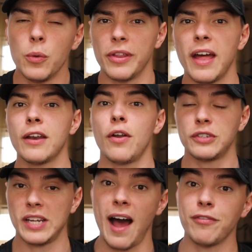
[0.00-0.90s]
With Helen
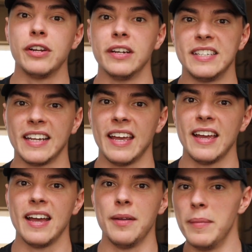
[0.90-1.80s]
obviously having her
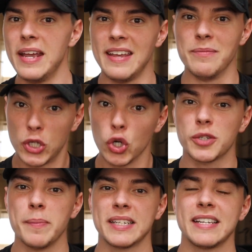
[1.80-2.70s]
ticket and me
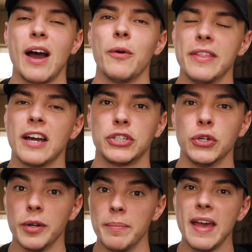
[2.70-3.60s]
just missing out in that
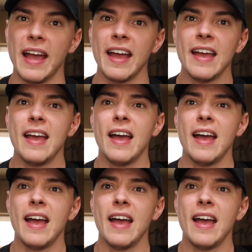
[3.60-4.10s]
show in May,